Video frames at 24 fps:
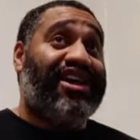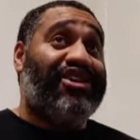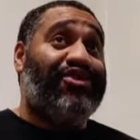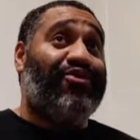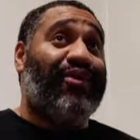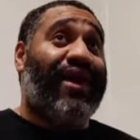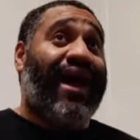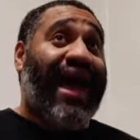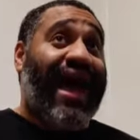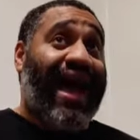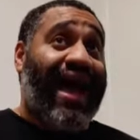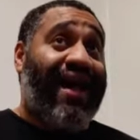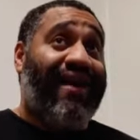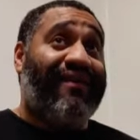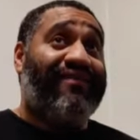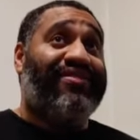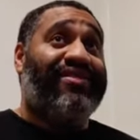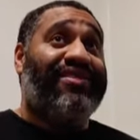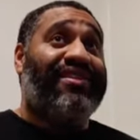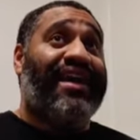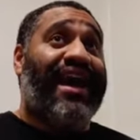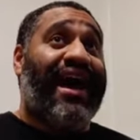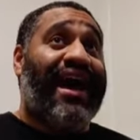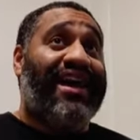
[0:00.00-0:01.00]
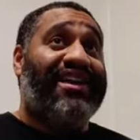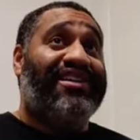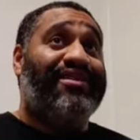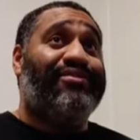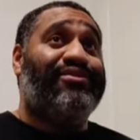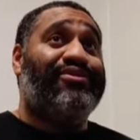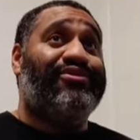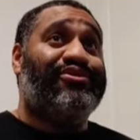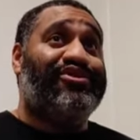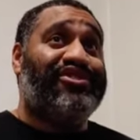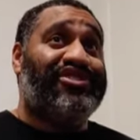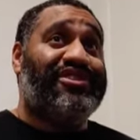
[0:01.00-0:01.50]
you have the
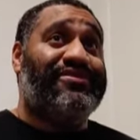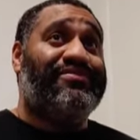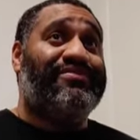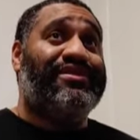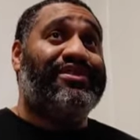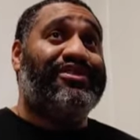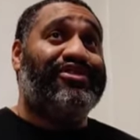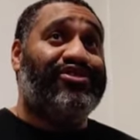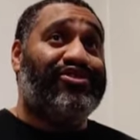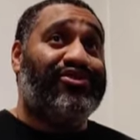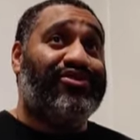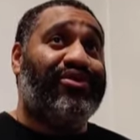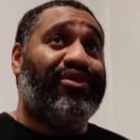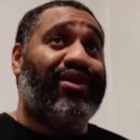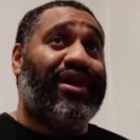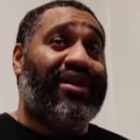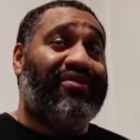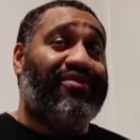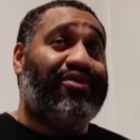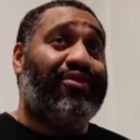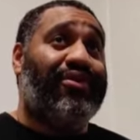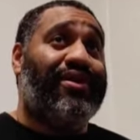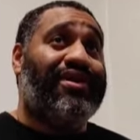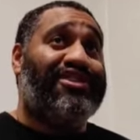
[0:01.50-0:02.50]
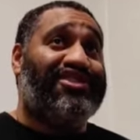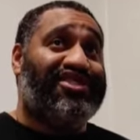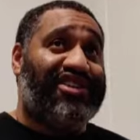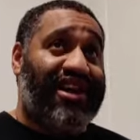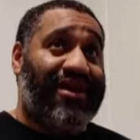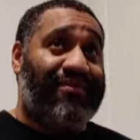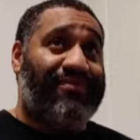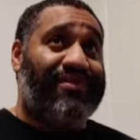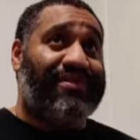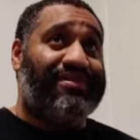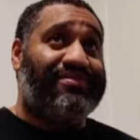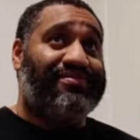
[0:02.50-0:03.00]
IWGP Junior Heavyweight
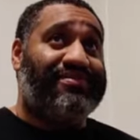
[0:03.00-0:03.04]
Champion,